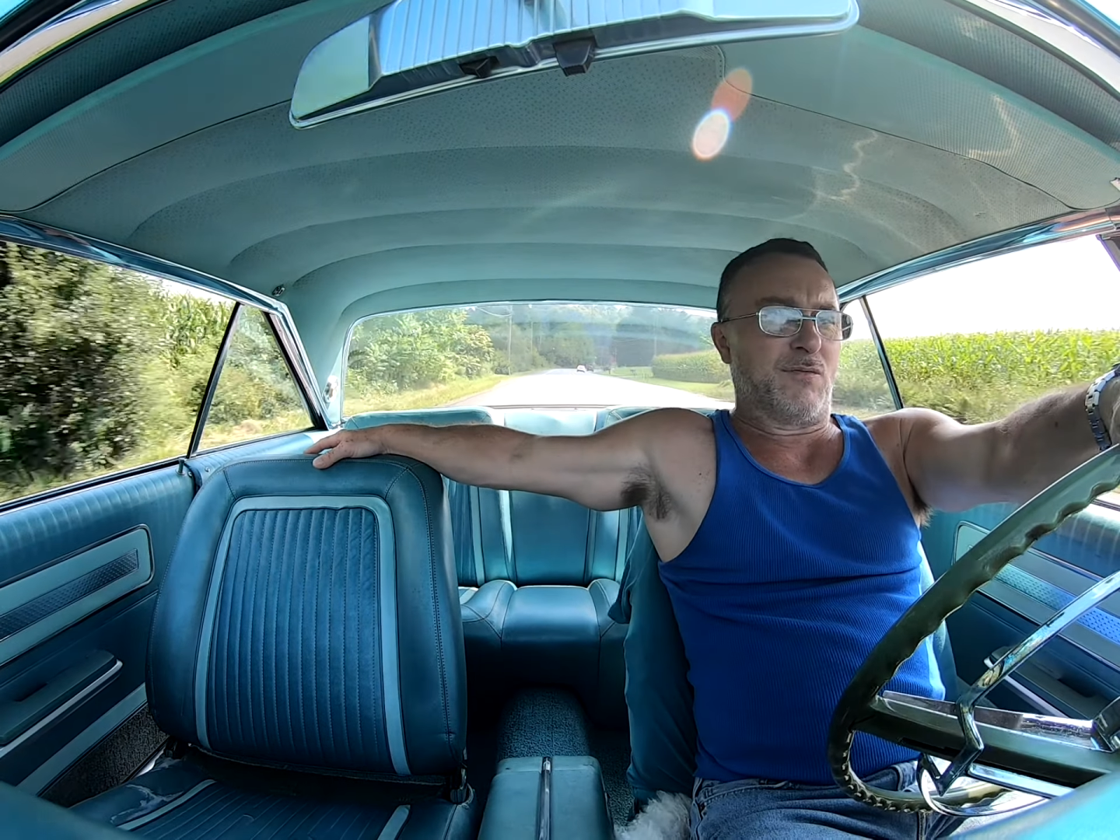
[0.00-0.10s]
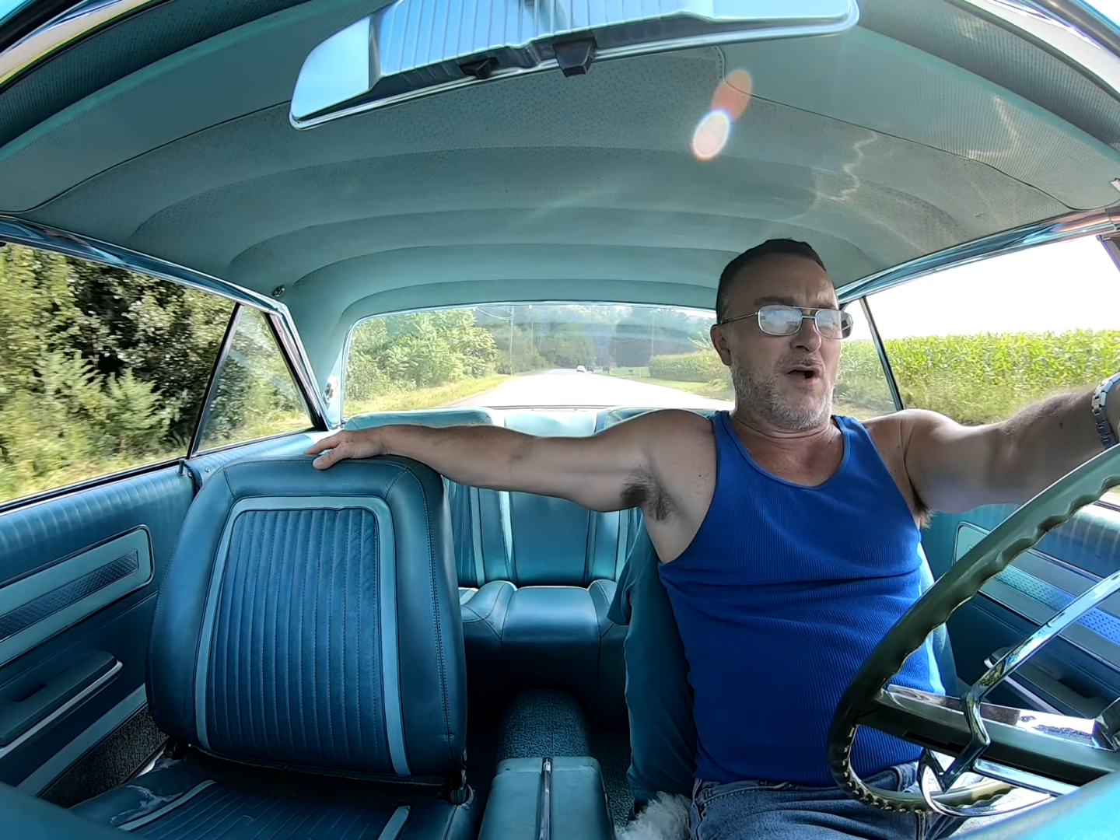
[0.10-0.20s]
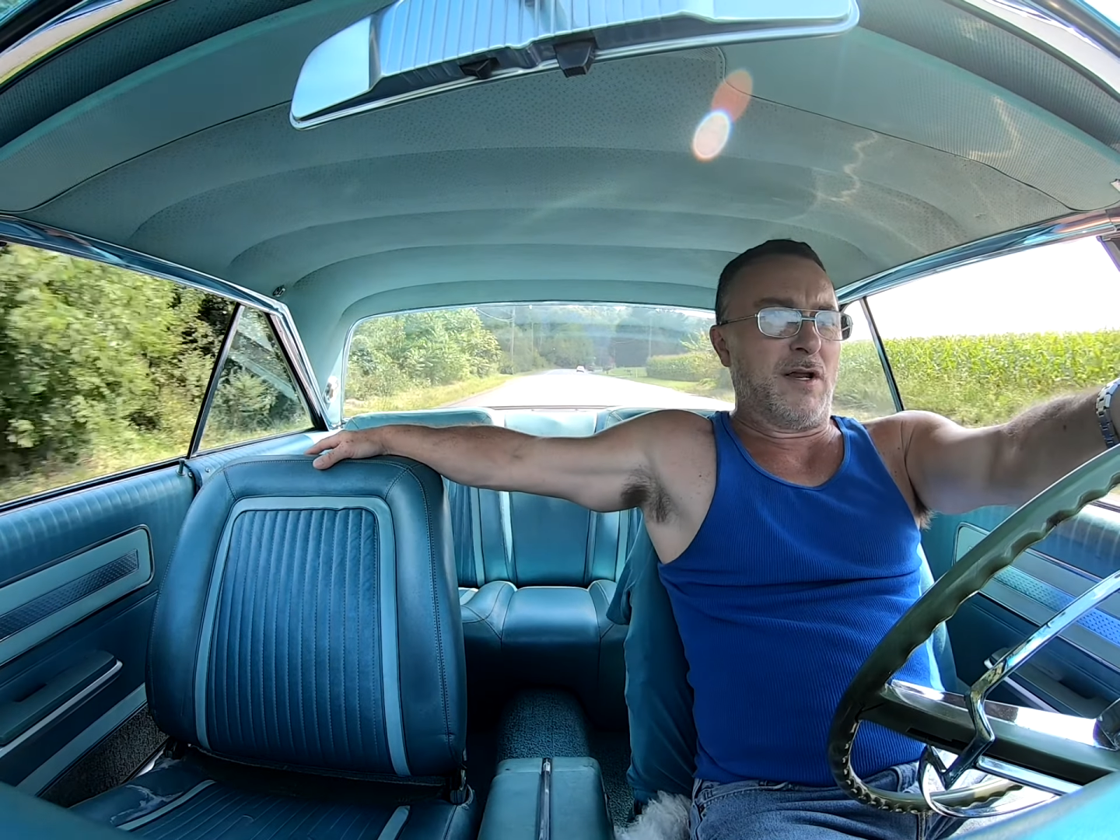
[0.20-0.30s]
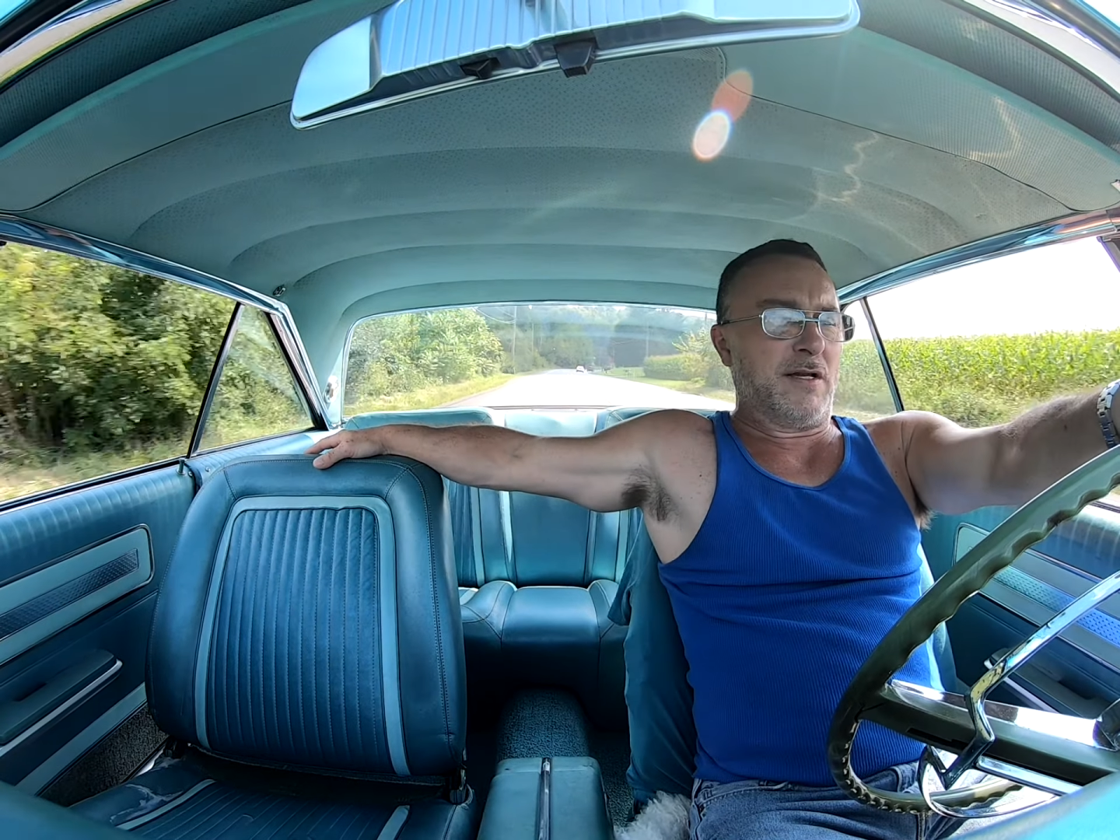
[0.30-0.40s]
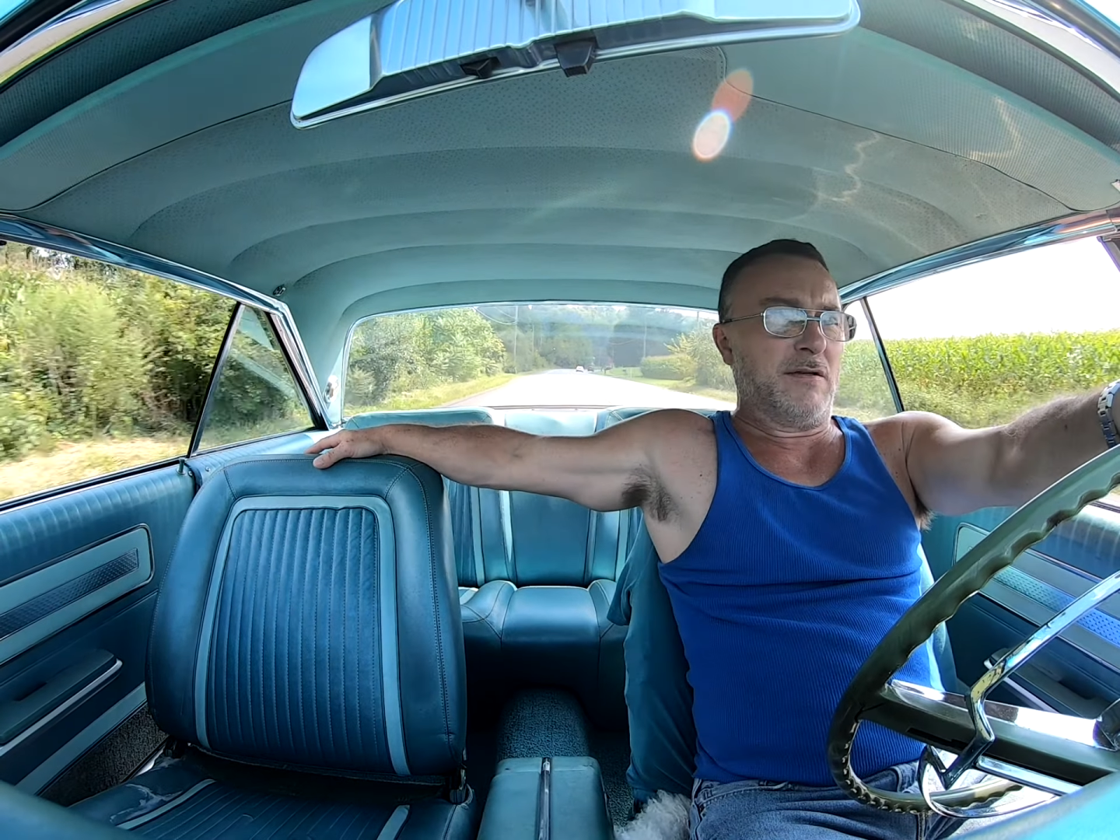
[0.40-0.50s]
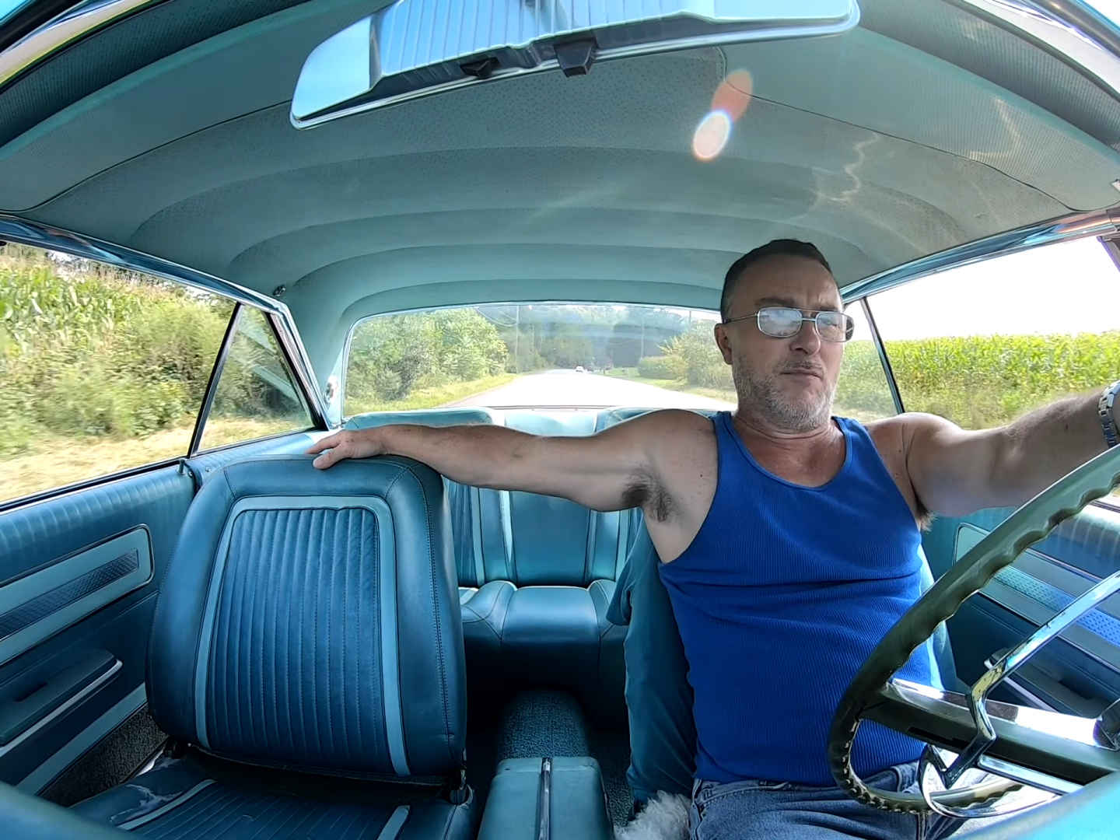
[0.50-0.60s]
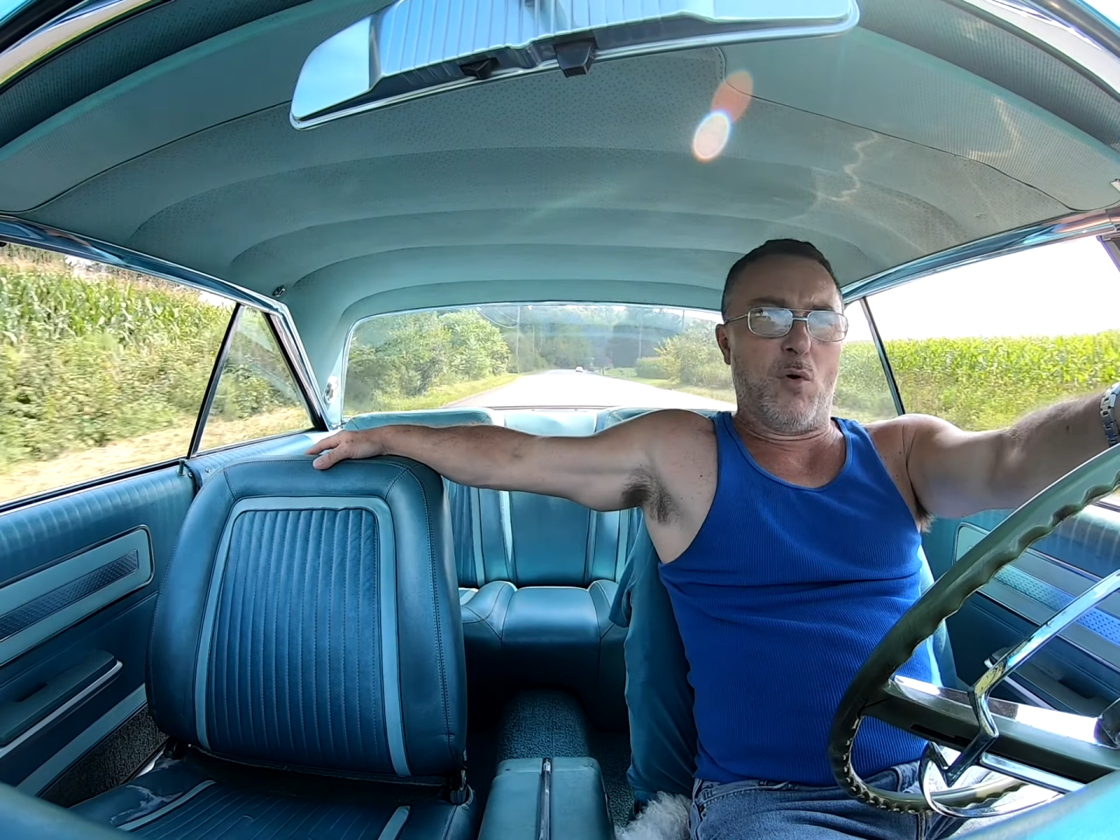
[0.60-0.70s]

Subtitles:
running.